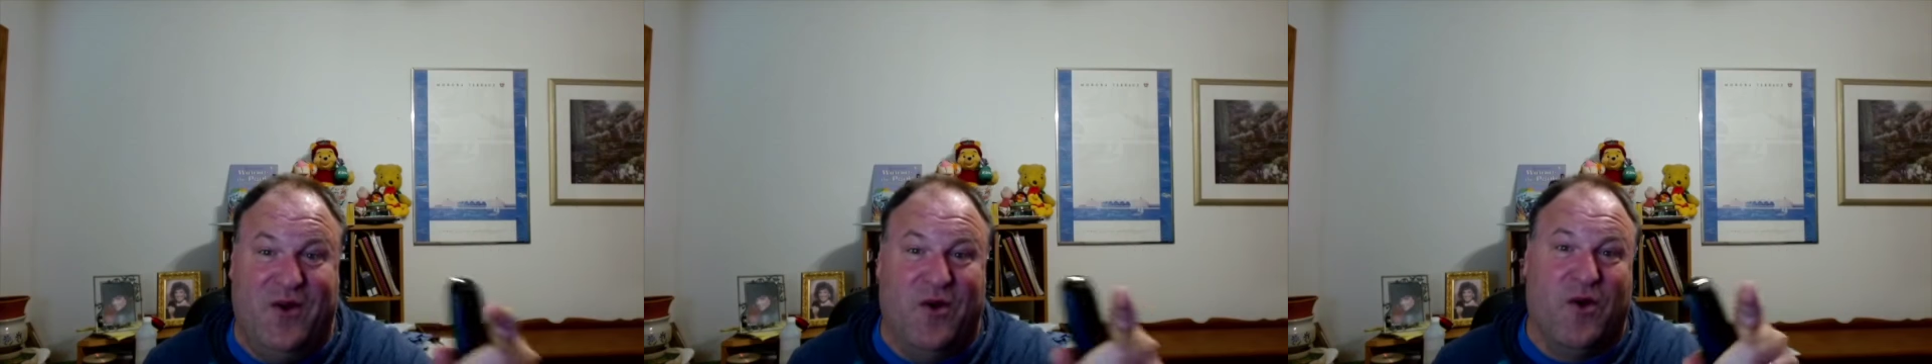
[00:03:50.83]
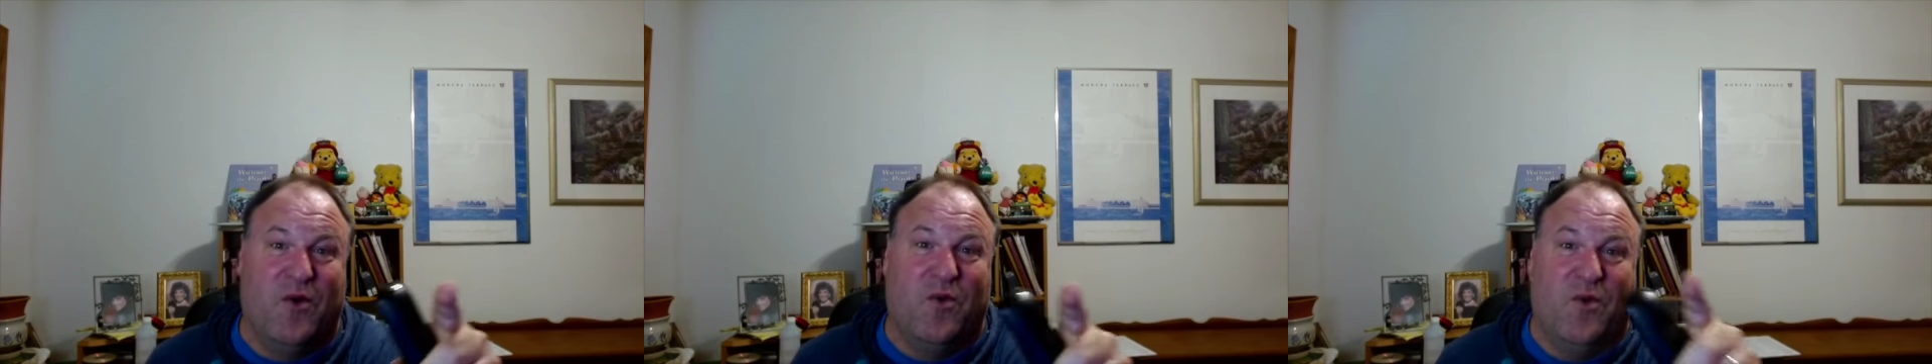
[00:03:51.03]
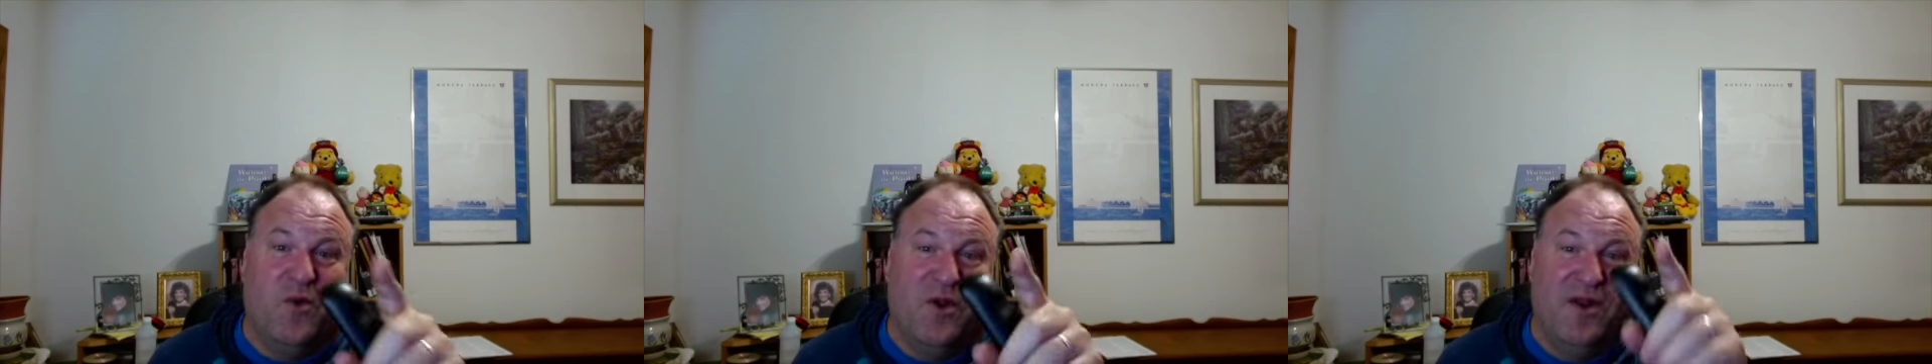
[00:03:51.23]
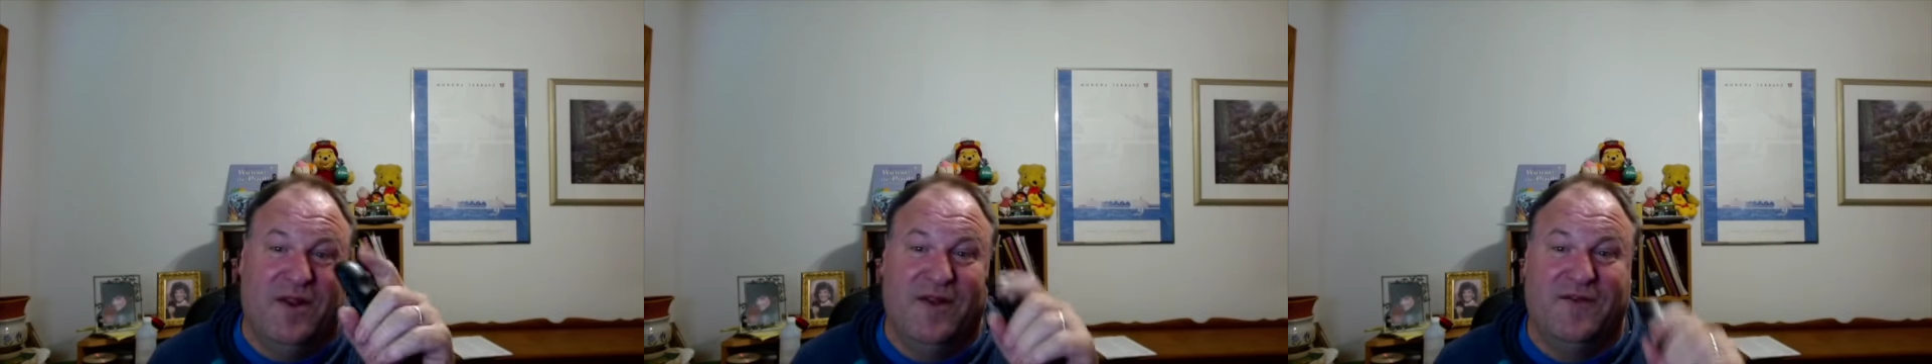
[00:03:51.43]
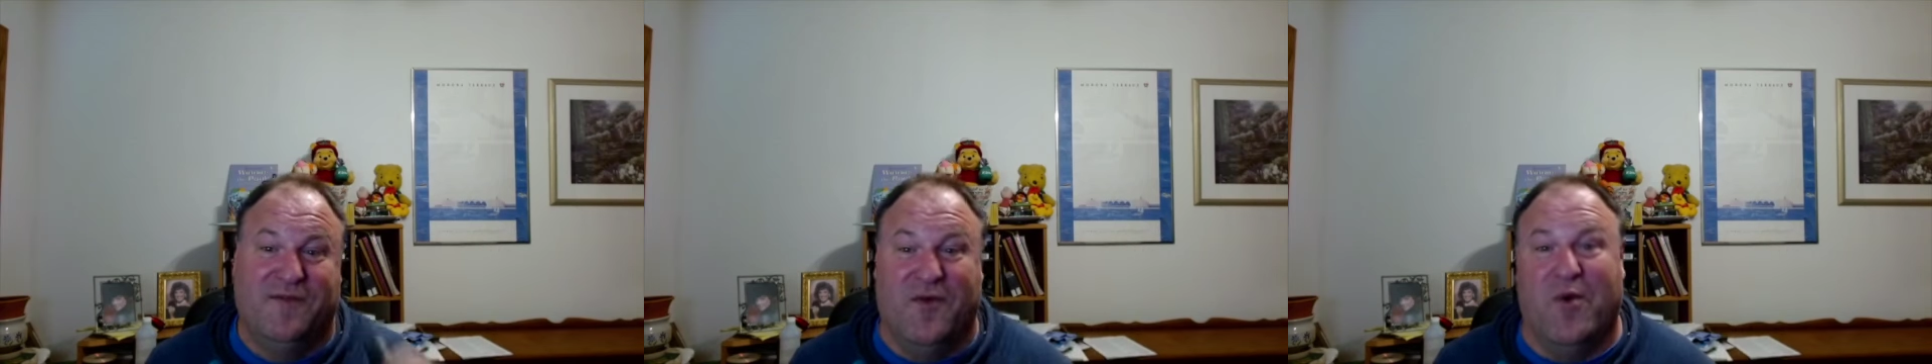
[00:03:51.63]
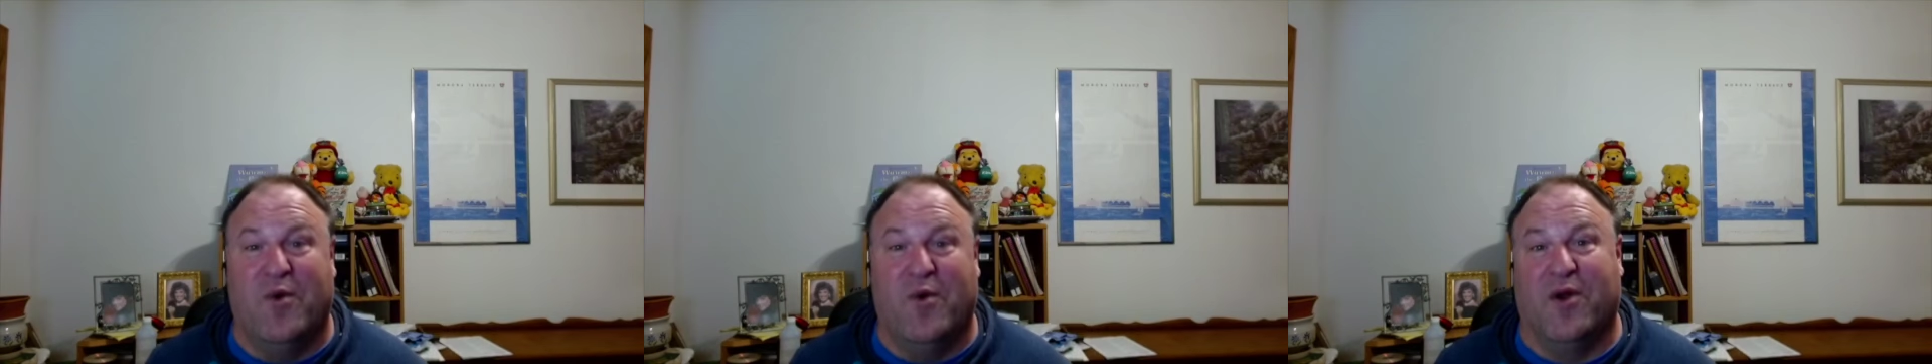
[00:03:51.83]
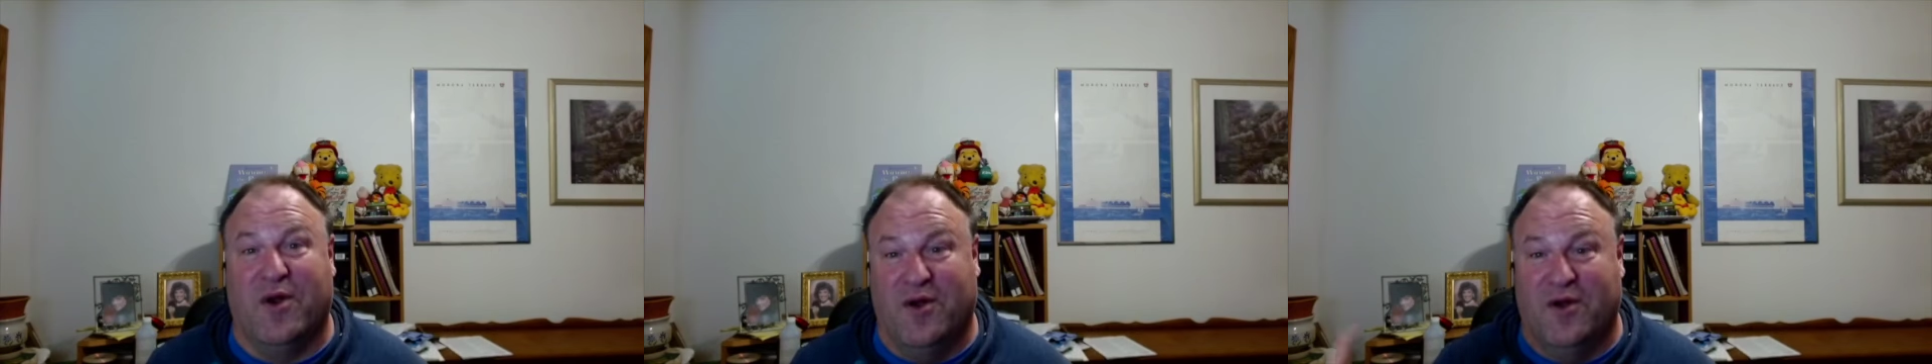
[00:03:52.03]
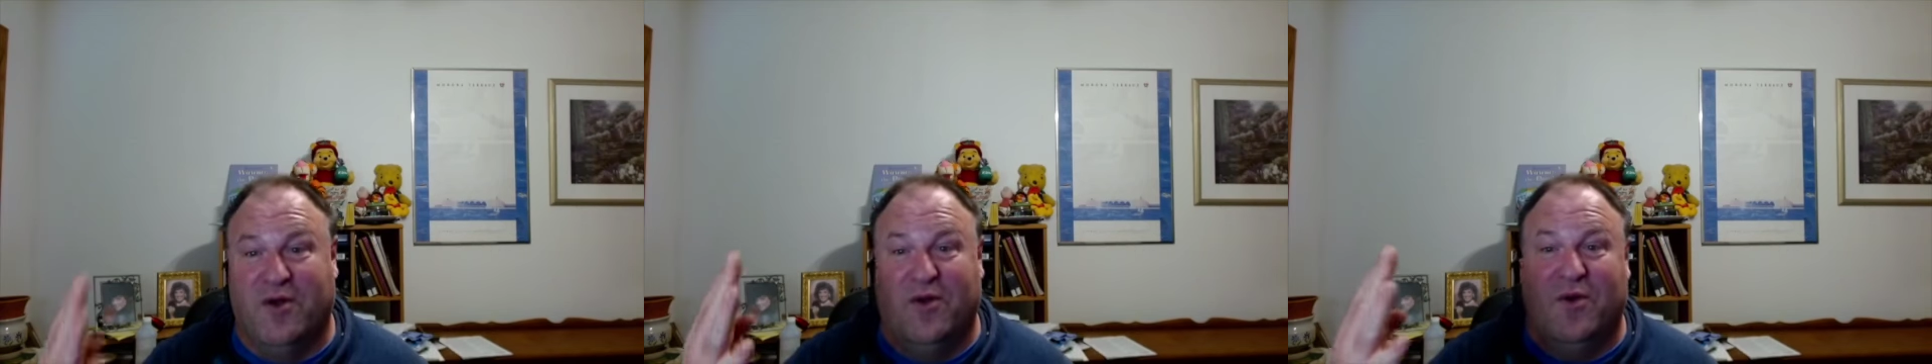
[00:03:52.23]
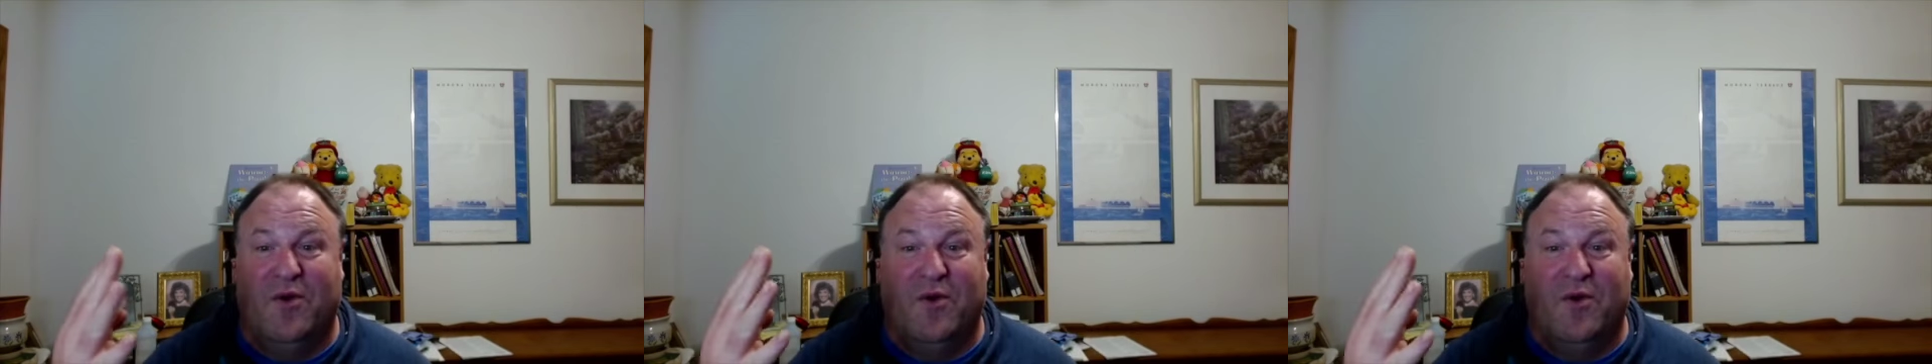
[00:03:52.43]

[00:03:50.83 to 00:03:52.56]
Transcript: Or four,